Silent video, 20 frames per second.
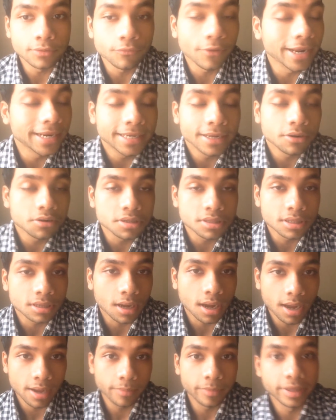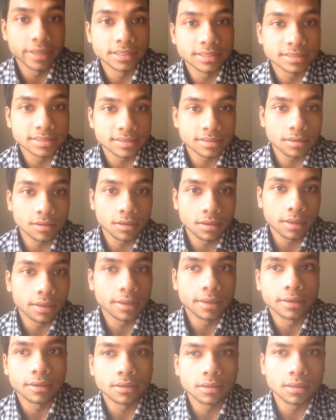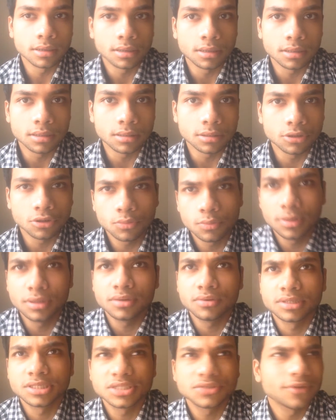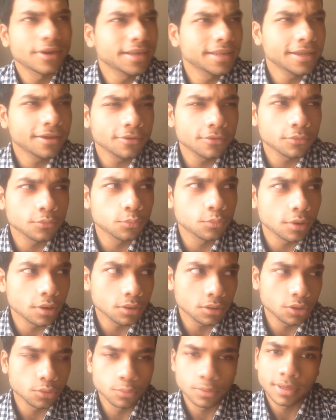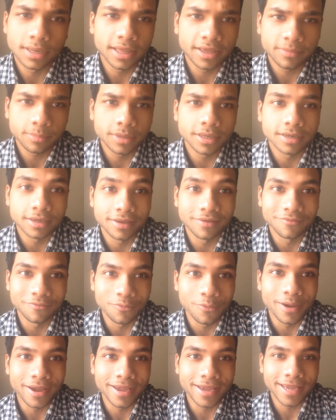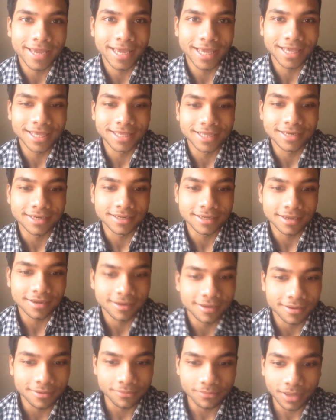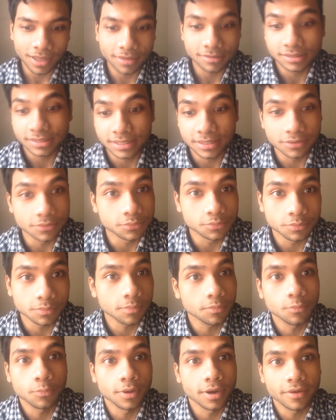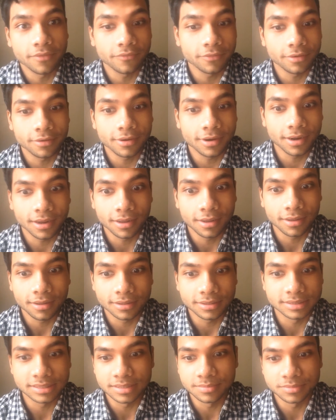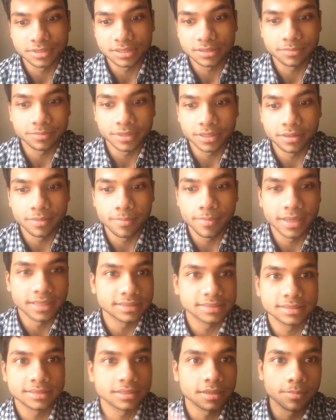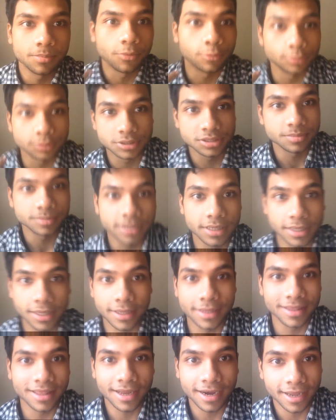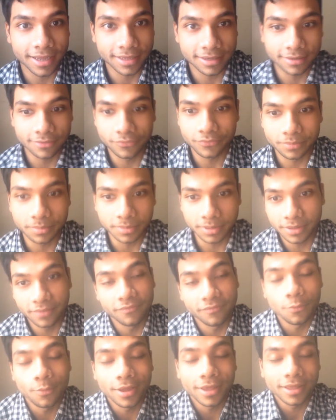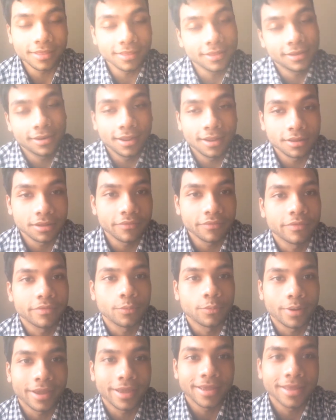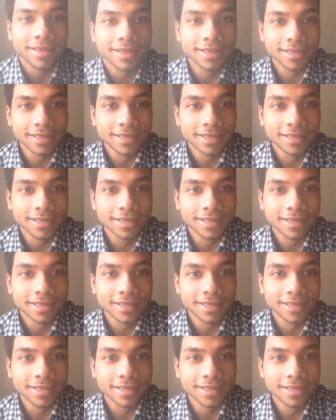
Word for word: write down in the comments and uh, you know what just write down what you would like me to give away and um, i'll see whatever uh, seems to be the best approach to me that i could give away and i'll give it away